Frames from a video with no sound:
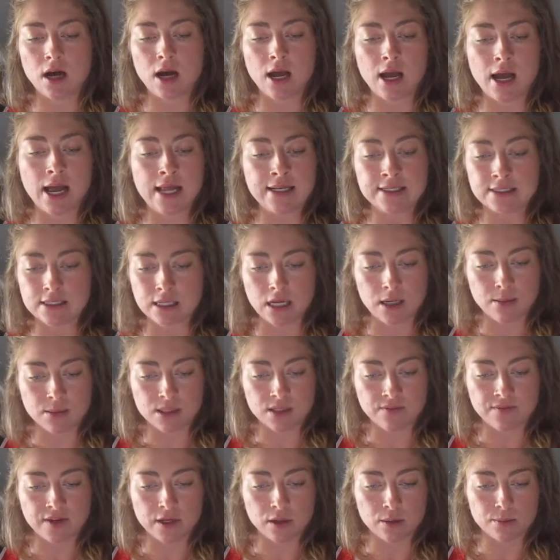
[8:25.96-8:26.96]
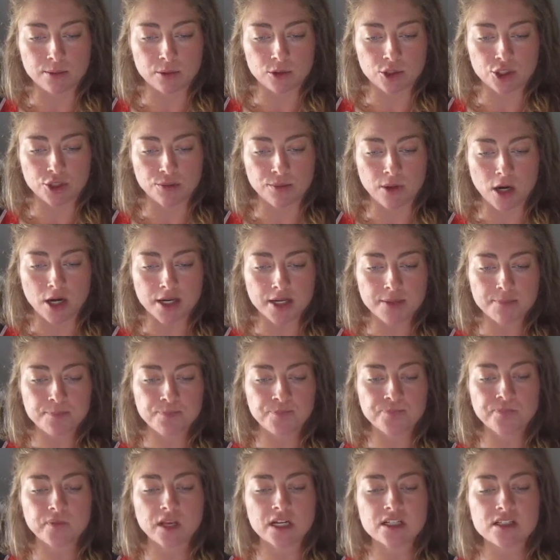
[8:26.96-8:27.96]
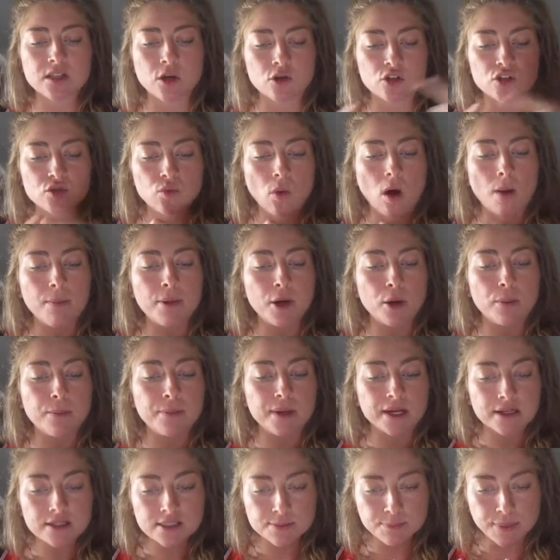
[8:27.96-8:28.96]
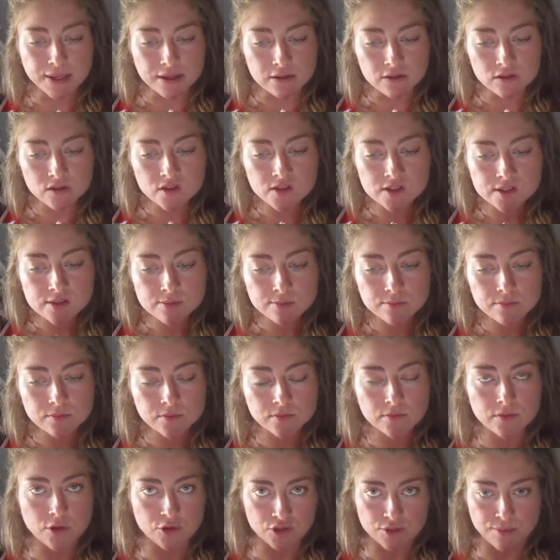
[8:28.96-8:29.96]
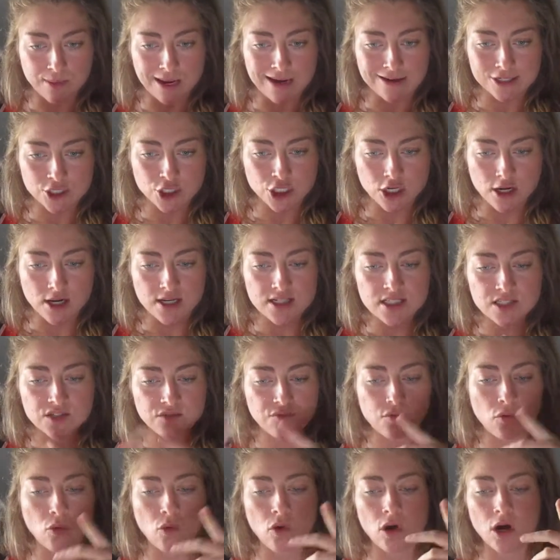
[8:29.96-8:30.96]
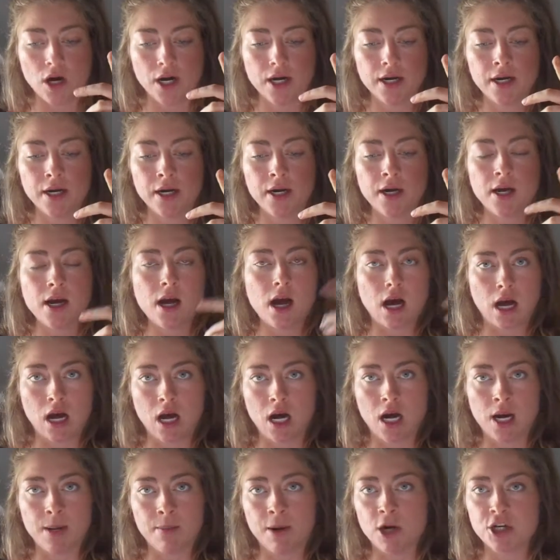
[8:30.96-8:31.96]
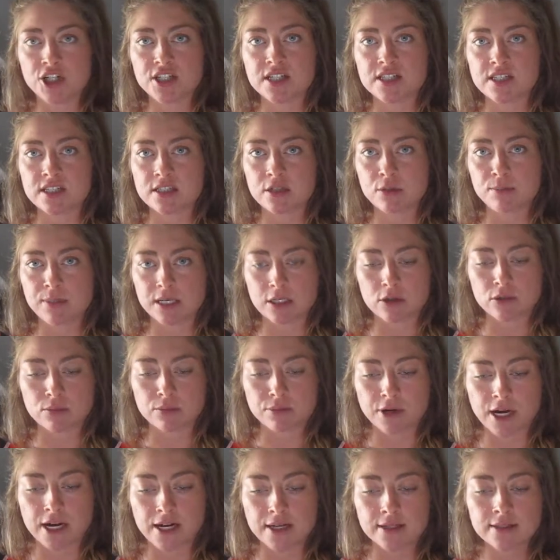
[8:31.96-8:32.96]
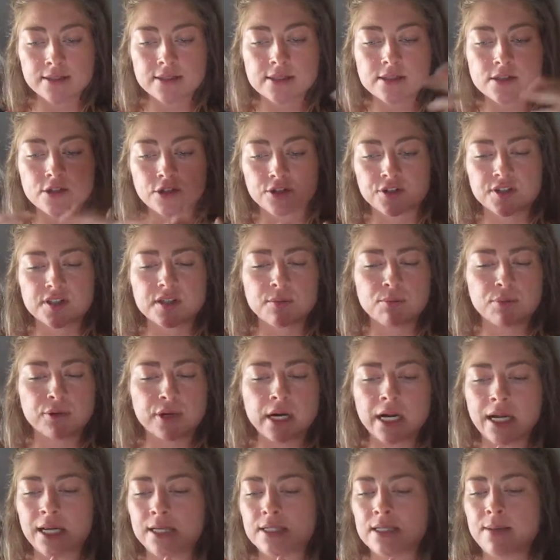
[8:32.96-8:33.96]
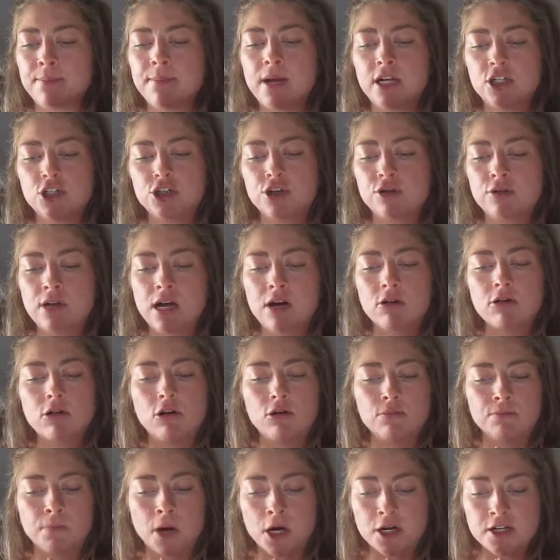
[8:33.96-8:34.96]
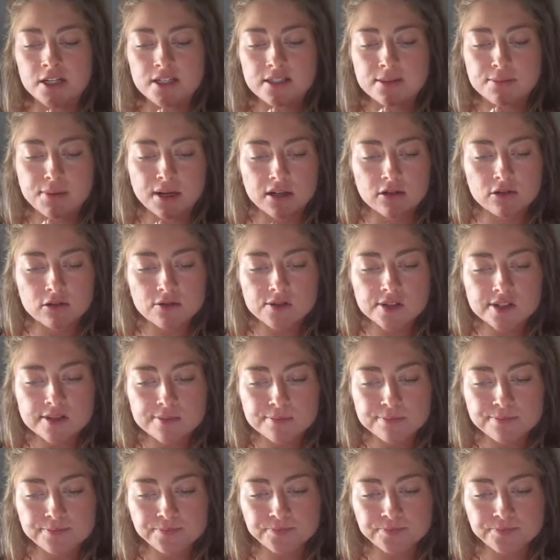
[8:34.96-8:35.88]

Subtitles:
enzymes available to your body. So swap out Bics pickles. Those are pasteurized for artisanal pickle brands. There's a brand at Metro now called Marty's Pickles.